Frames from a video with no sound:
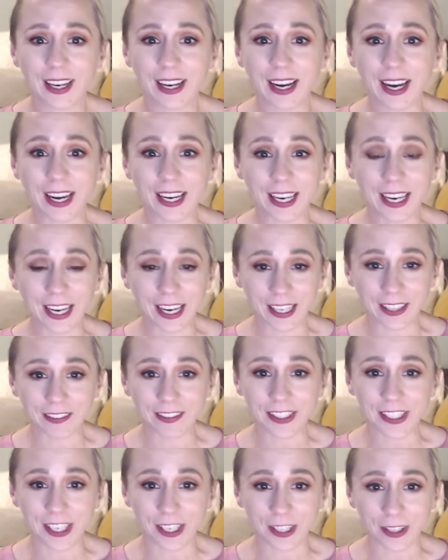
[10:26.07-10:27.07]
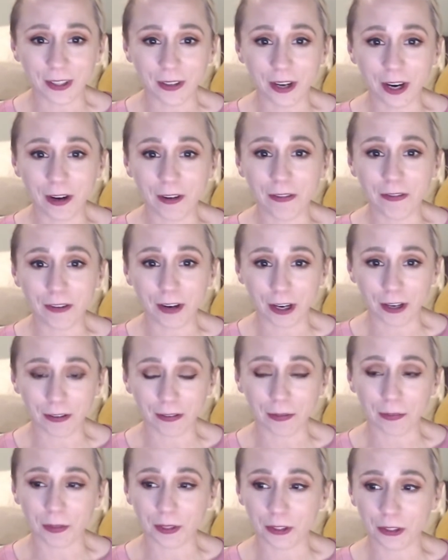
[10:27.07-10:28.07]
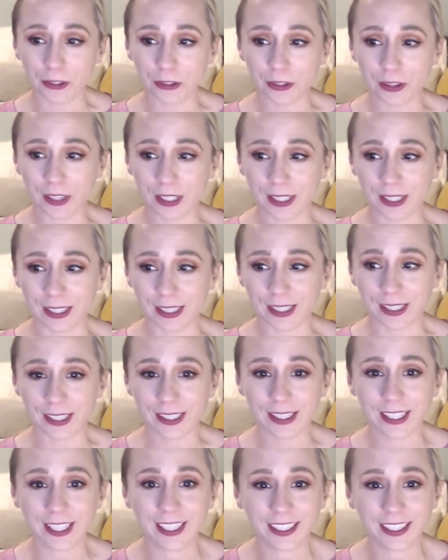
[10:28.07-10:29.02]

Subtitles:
I can't even tell you how far from the truth this is.